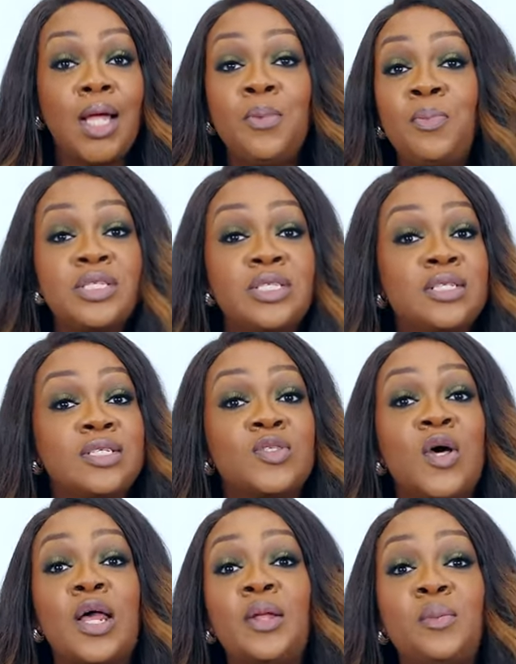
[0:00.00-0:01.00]
And business is
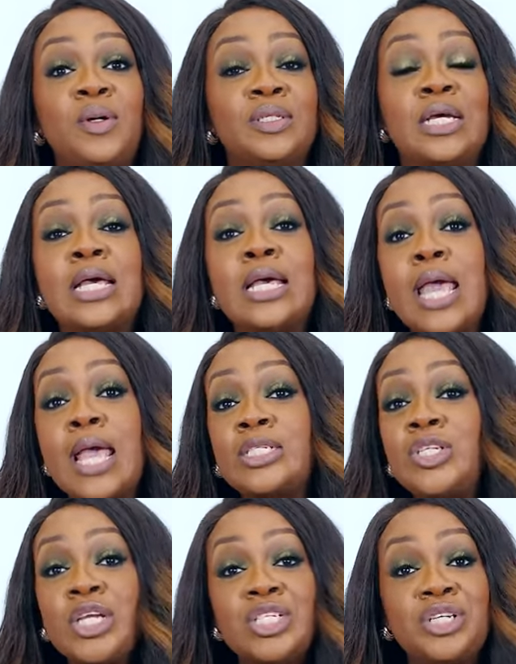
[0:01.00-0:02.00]
all about
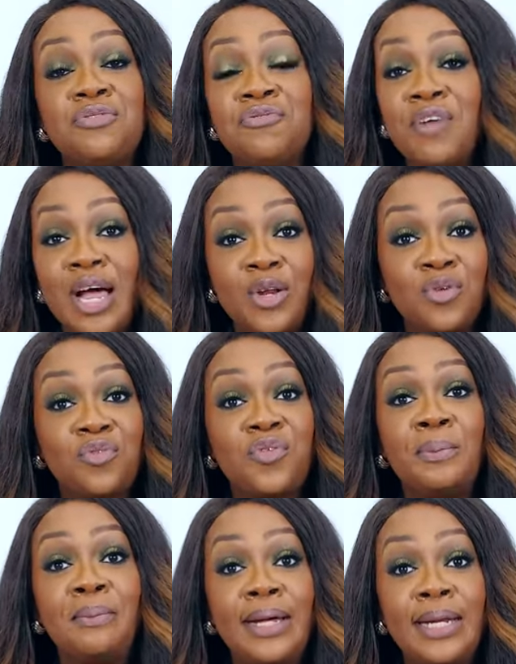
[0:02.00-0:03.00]
exchanging value
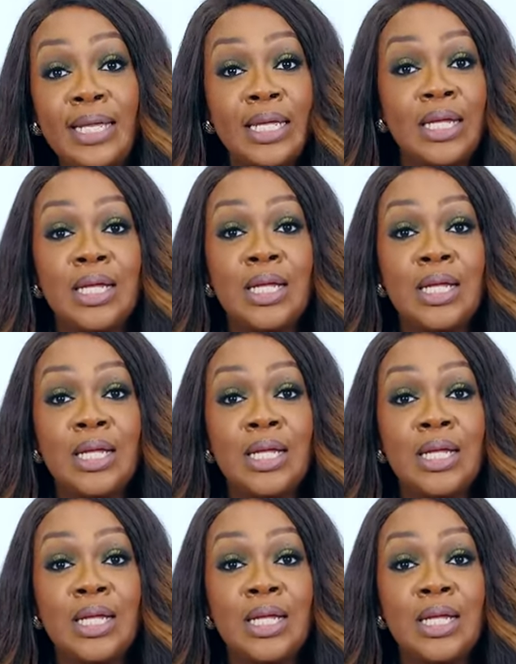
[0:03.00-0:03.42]
for money.